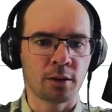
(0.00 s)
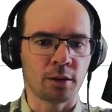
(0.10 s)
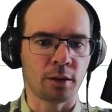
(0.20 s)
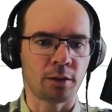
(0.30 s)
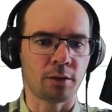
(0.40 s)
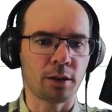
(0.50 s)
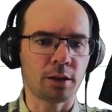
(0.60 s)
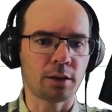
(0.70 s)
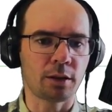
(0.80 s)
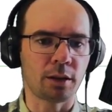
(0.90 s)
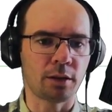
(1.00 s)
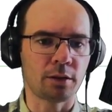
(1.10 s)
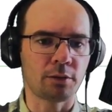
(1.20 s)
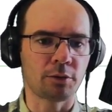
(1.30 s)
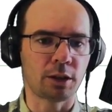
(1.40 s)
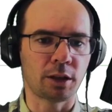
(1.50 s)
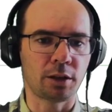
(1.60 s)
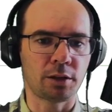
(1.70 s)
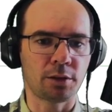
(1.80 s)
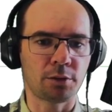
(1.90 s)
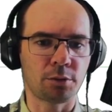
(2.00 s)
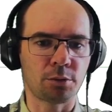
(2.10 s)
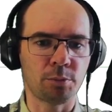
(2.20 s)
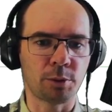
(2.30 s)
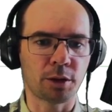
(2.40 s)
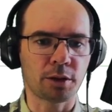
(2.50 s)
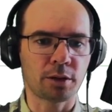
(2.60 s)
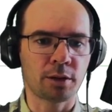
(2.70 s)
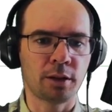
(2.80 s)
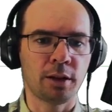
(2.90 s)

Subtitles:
and that is again divided into 2 parts.